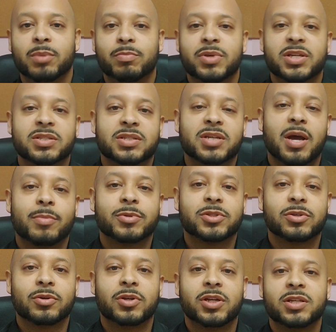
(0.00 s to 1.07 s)
business
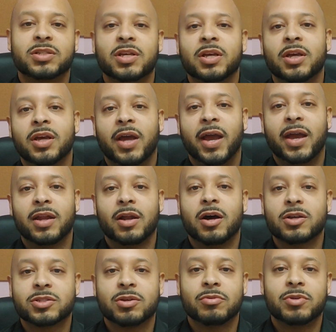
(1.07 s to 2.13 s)
opportunities, and
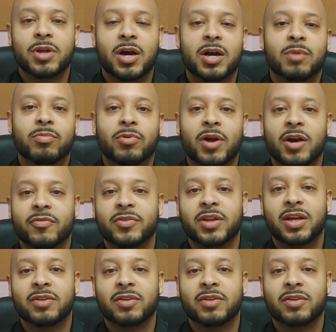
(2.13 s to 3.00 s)
also nonprofit